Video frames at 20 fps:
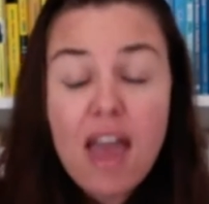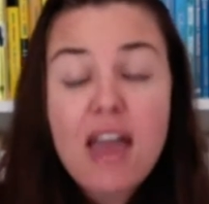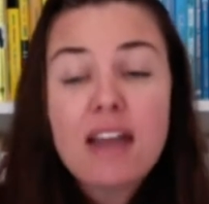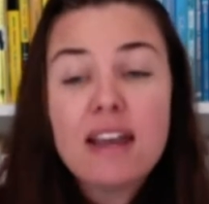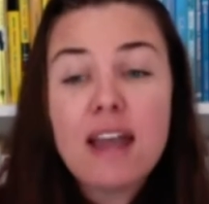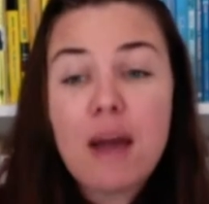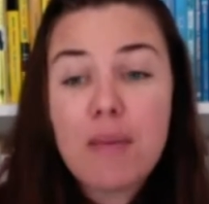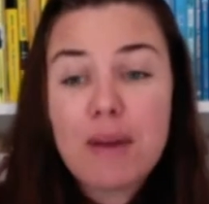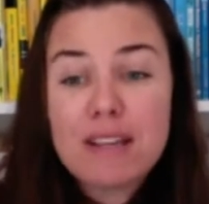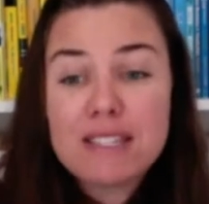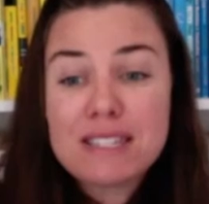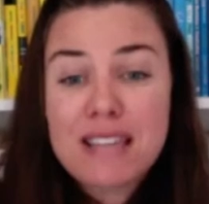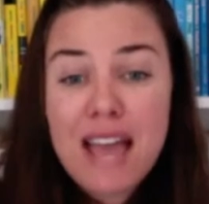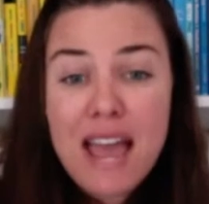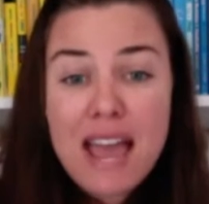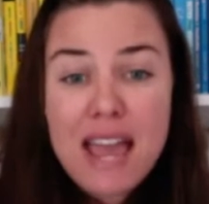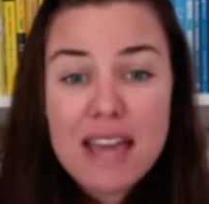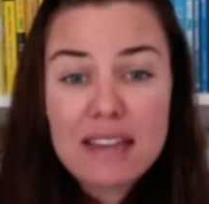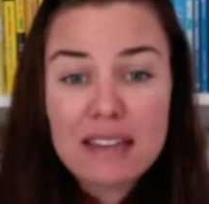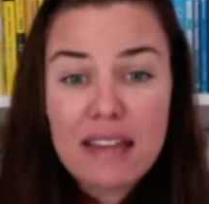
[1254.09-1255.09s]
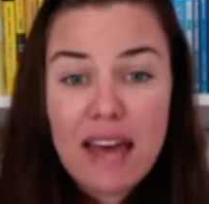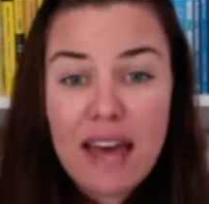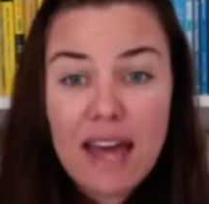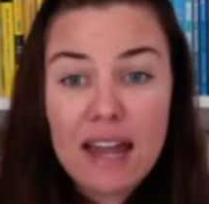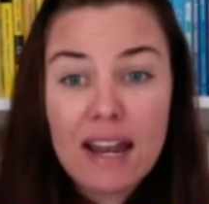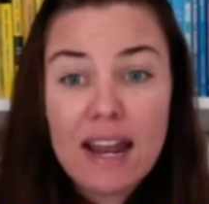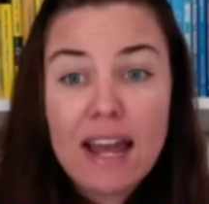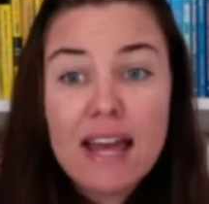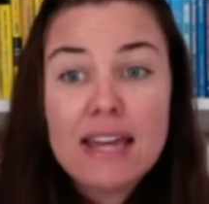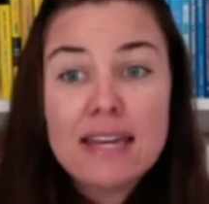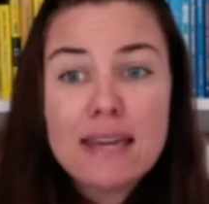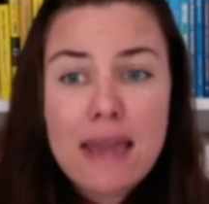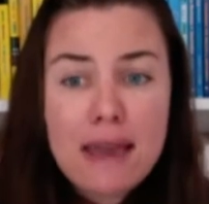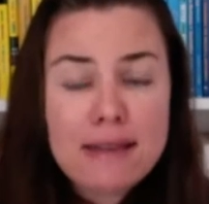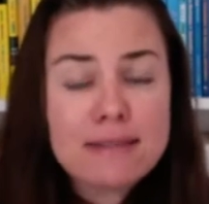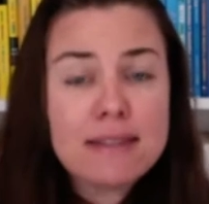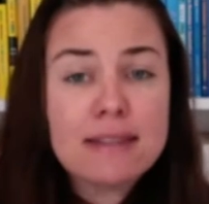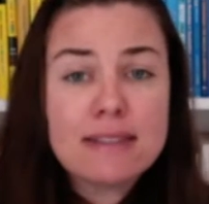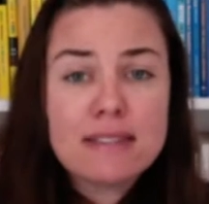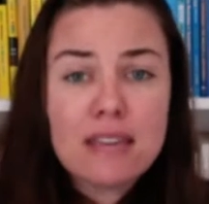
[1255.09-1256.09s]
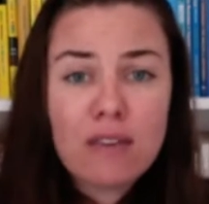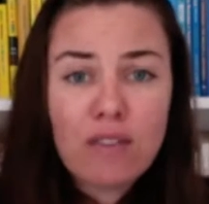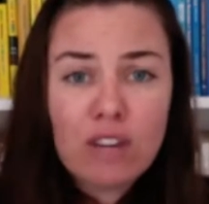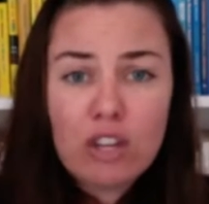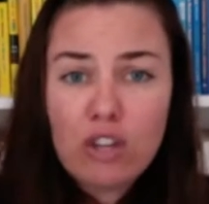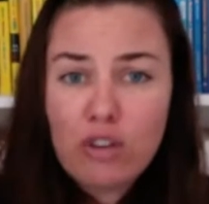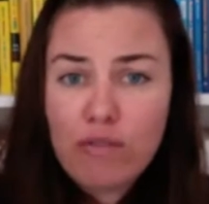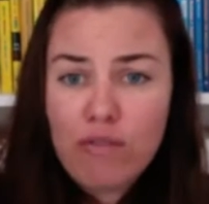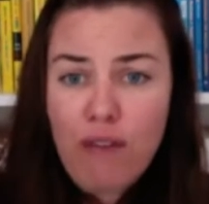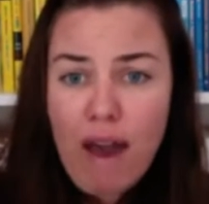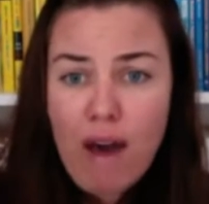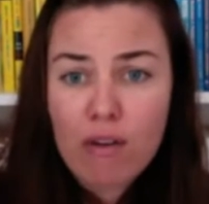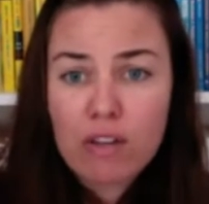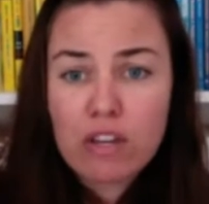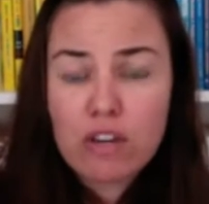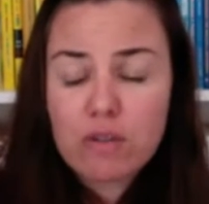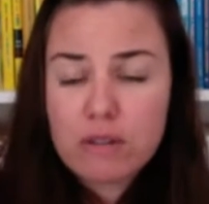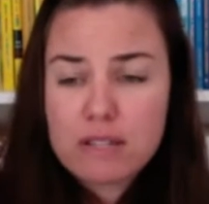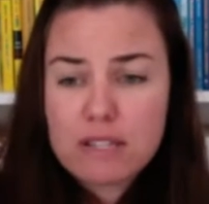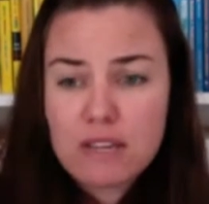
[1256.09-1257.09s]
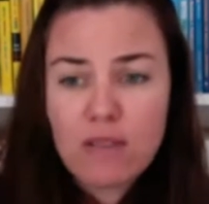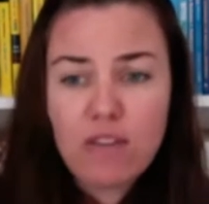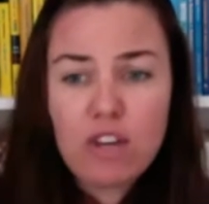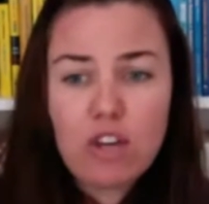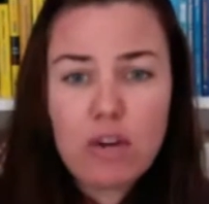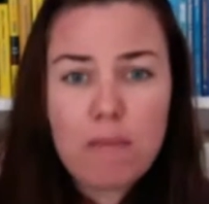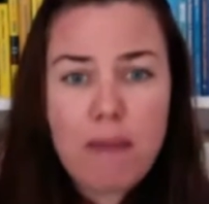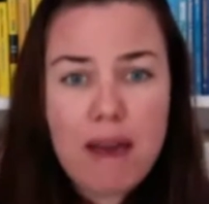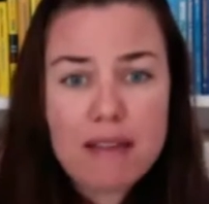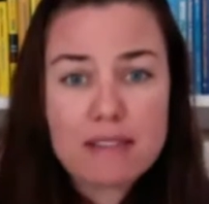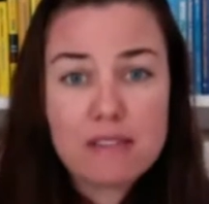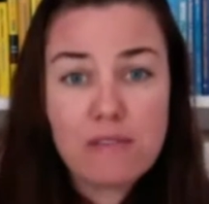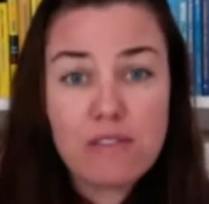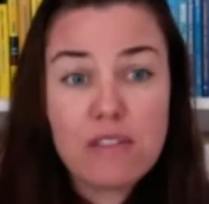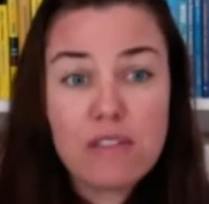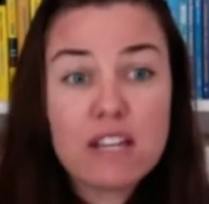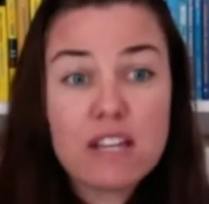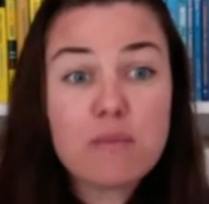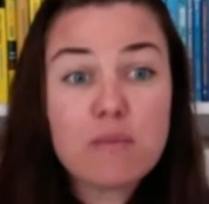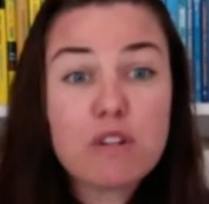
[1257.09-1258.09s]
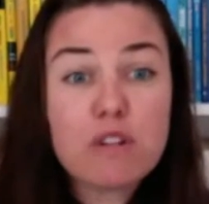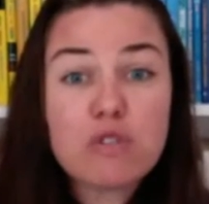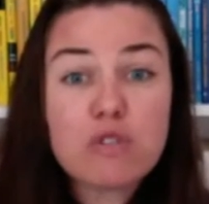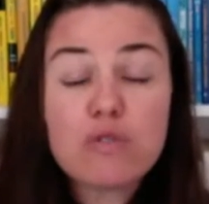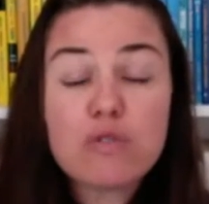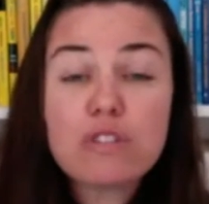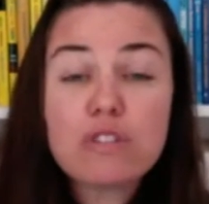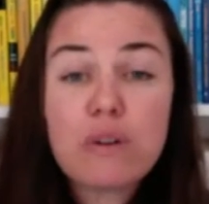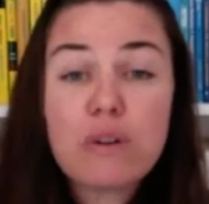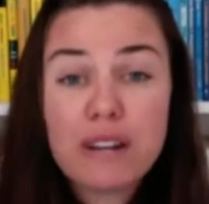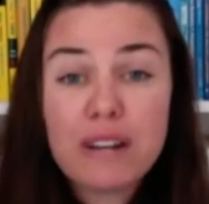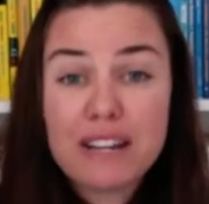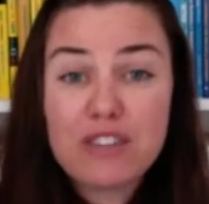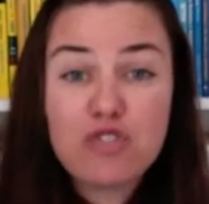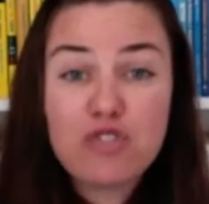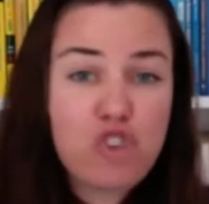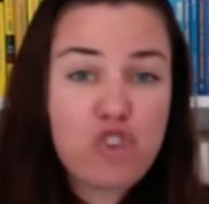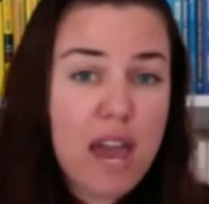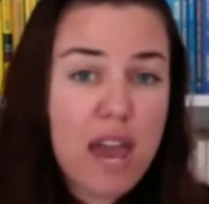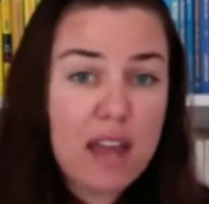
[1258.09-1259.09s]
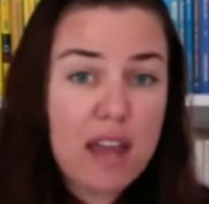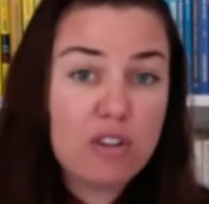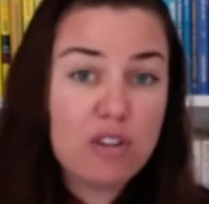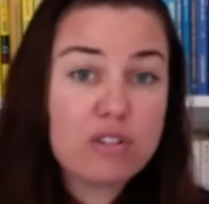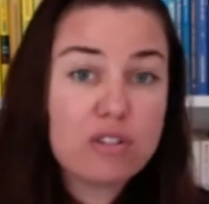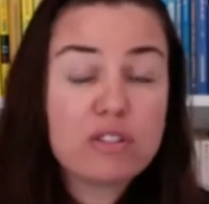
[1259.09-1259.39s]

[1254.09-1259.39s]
Now, by saying that, yes, it's giving you value, it's giving you massive things, but it's also an exchange.